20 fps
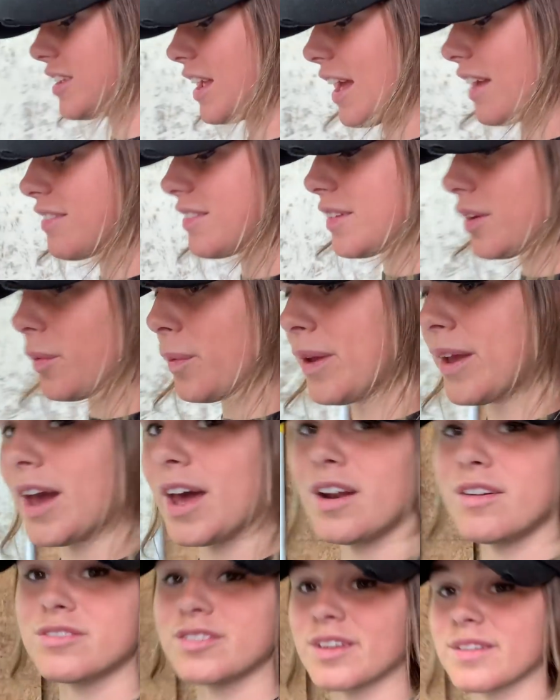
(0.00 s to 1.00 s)
taxi. We
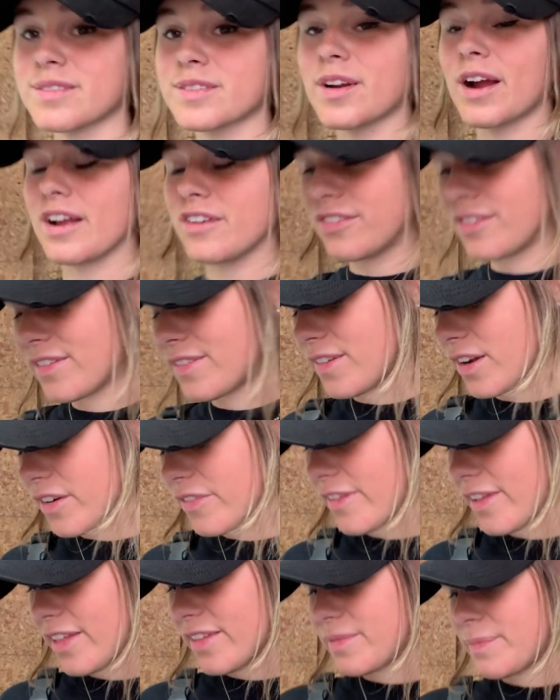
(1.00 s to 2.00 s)
kind of just scratched the
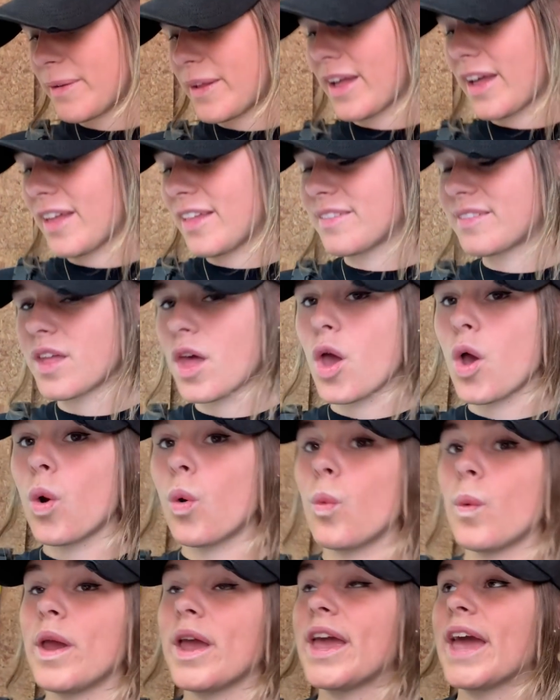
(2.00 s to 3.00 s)
surface because
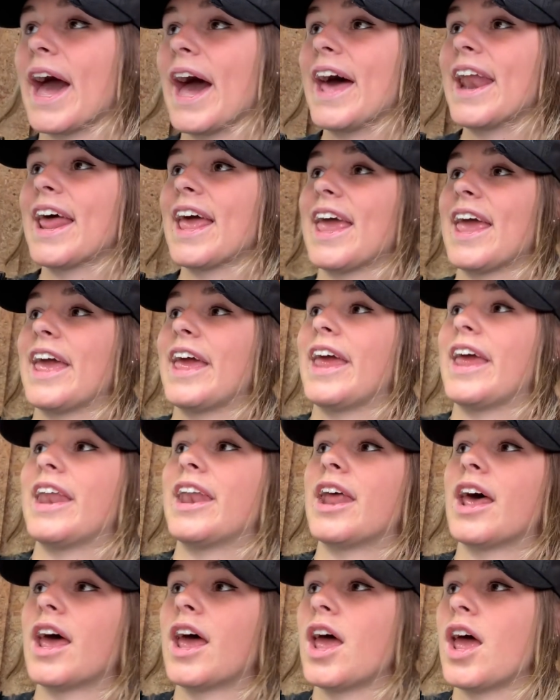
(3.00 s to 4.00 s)
we got it
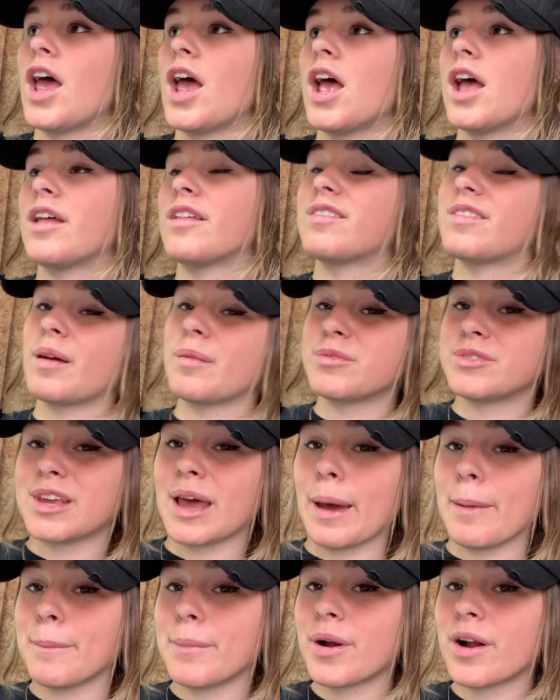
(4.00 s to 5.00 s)
in
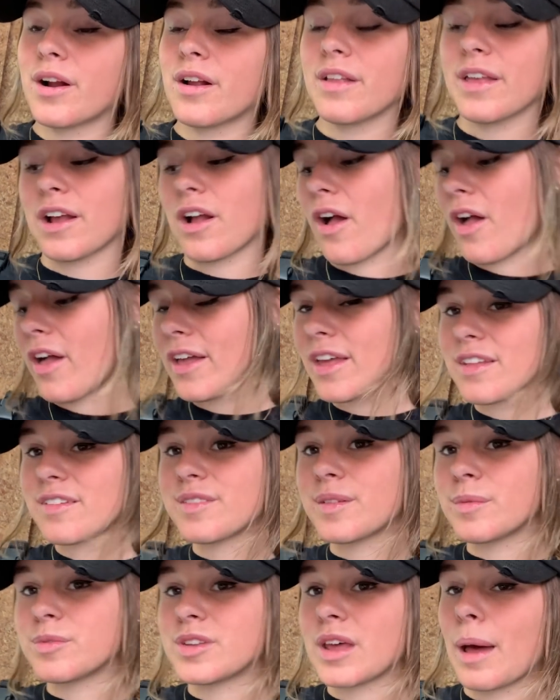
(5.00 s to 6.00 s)
September, like
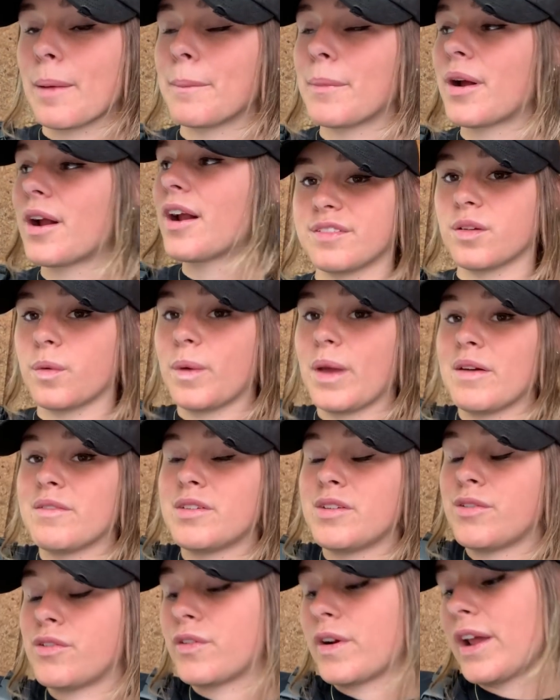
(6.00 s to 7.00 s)
August, September. So we
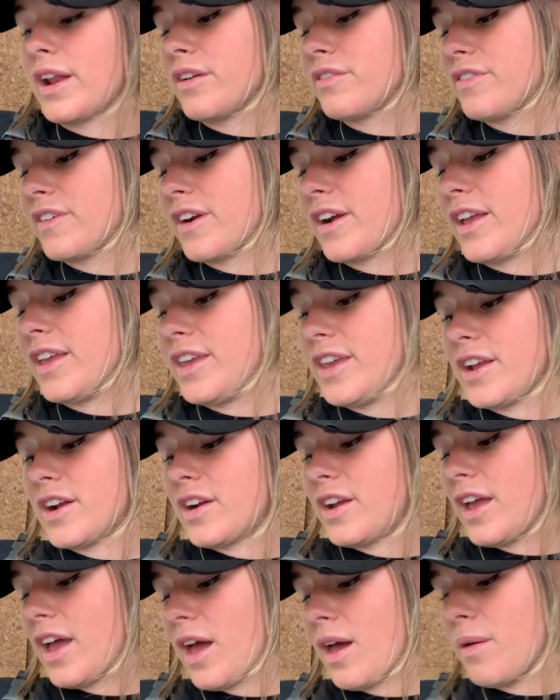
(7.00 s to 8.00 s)
haven't even ran it for a
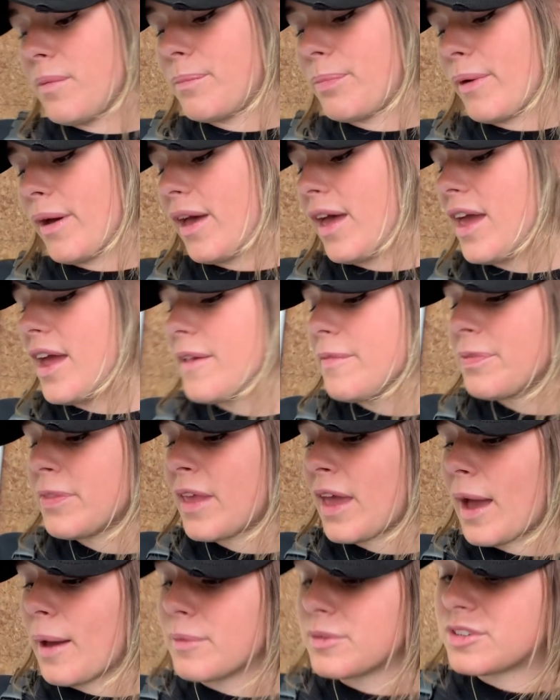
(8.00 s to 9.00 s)
year yet, but
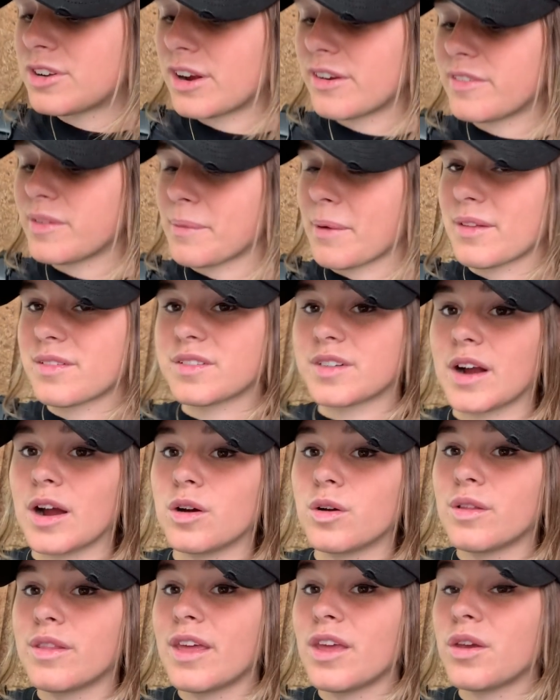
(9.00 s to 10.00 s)
I'm sure if you mess
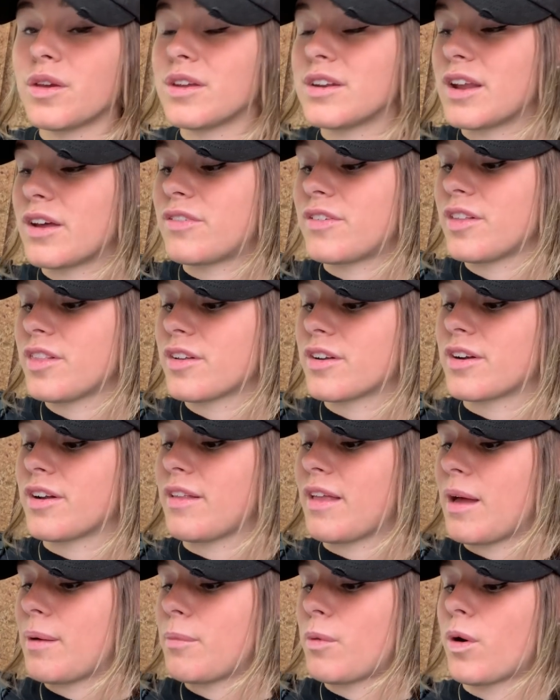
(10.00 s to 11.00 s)
around with it, you can definitely learn a
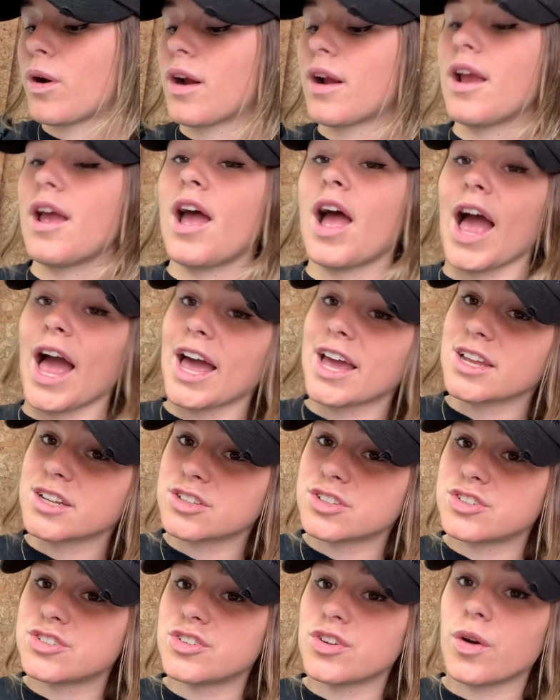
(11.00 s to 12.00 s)
lot more. I
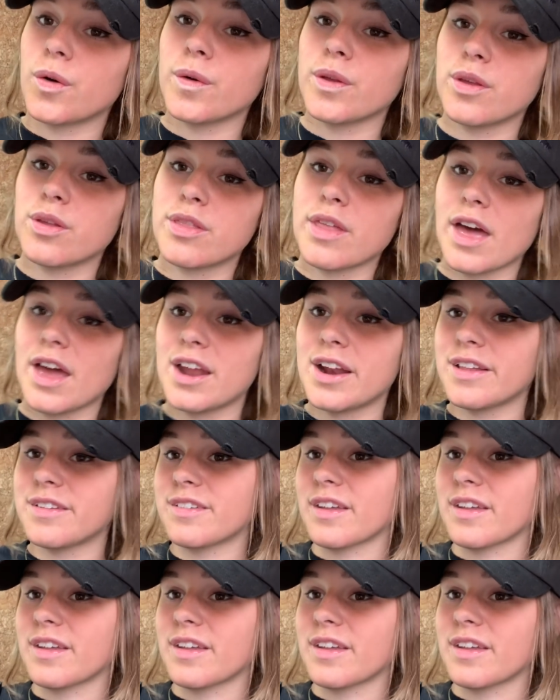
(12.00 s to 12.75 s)
can show you that in a